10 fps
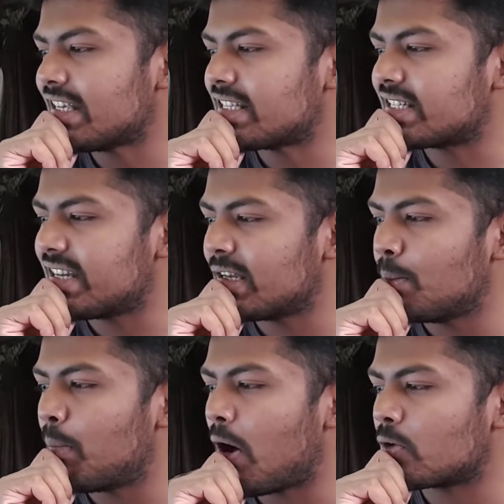is still
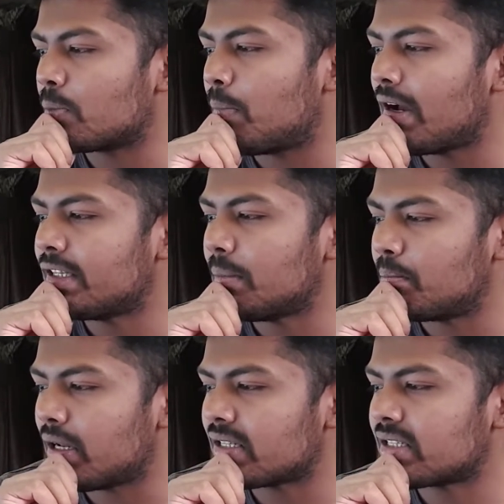bound by the
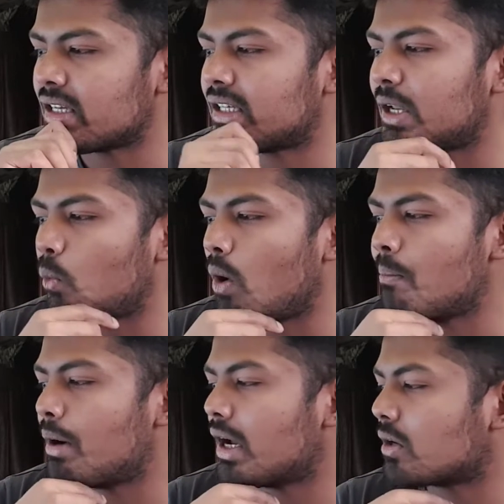blood-sucking
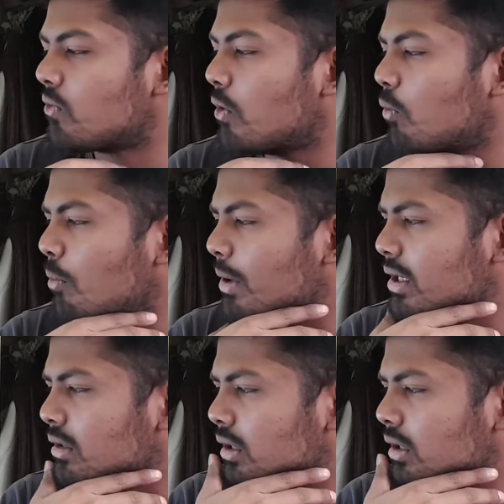vampire of a woman?